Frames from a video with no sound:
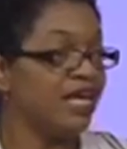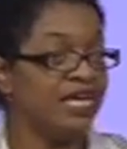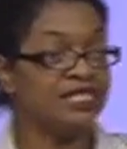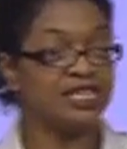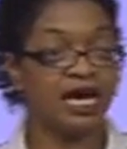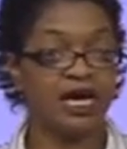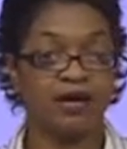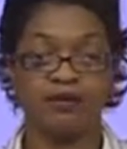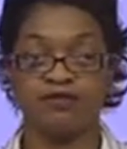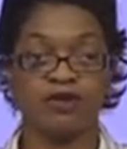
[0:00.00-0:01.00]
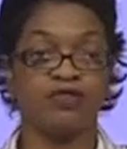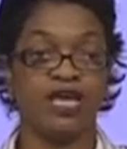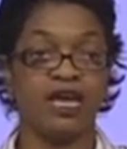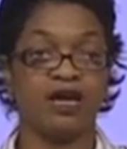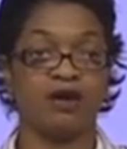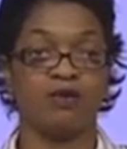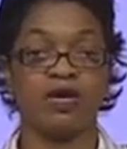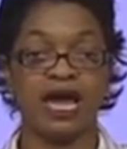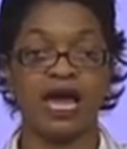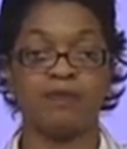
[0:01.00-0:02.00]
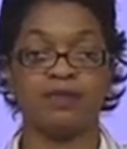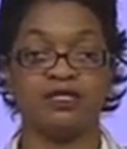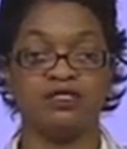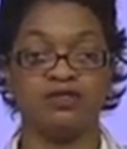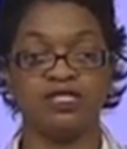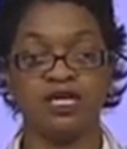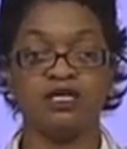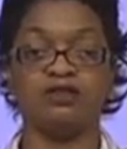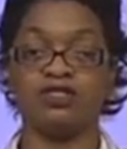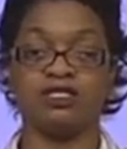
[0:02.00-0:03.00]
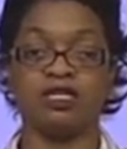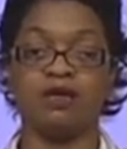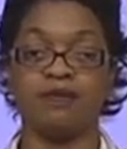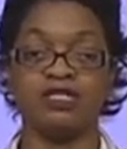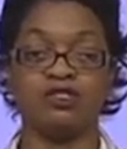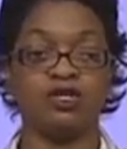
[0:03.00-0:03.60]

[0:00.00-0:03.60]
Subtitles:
in time, if you're there, what happens? You sit up nice and